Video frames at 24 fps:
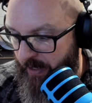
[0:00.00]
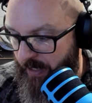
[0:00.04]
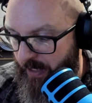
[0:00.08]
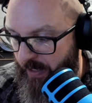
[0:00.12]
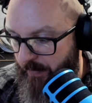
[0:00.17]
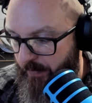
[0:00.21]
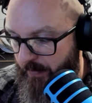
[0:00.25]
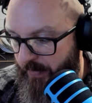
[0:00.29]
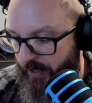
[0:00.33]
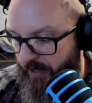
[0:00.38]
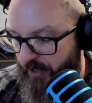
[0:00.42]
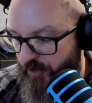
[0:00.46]

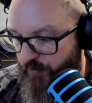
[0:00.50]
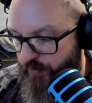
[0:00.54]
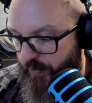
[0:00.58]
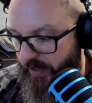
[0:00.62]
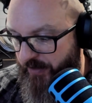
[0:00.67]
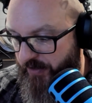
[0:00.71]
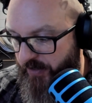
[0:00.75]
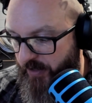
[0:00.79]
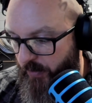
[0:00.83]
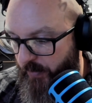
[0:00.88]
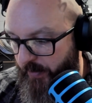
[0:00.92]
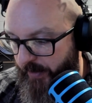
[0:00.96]
got bench
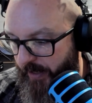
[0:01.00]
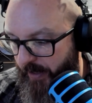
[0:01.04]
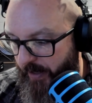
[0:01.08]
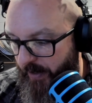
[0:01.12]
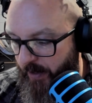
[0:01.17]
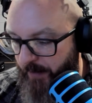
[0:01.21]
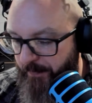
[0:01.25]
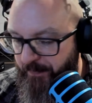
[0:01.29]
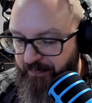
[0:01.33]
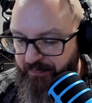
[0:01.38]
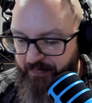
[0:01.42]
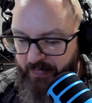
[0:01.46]
press going
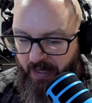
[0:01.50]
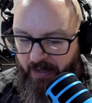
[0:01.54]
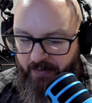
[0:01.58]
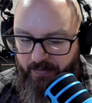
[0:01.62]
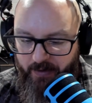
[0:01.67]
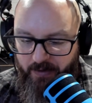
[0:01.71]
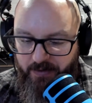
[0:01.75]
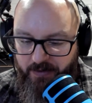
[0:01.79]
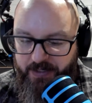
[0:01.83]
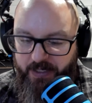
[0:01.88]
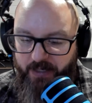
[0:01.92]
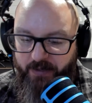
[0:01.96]
here.
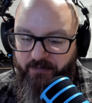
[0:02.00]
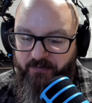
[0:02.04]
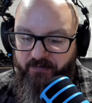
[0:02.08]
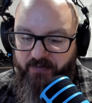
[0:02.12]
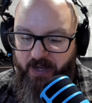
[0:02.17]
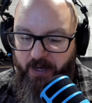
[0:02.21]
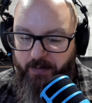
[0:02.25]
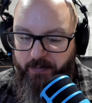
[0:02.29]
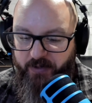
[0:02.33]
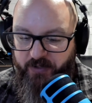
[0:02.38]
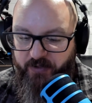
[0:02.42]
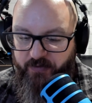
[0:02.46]
There's a
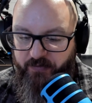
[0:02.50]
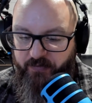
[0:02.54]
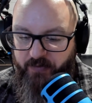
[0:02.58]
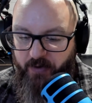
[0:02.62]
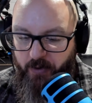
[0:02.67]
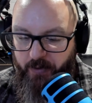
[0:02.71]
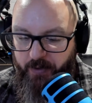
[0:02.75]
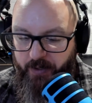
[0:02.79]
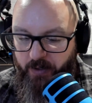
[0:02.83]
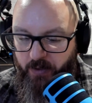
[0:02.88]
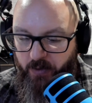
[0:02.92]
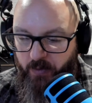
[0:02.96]
famous
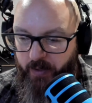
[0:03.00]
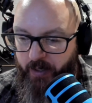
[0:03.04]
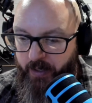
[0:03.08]
photo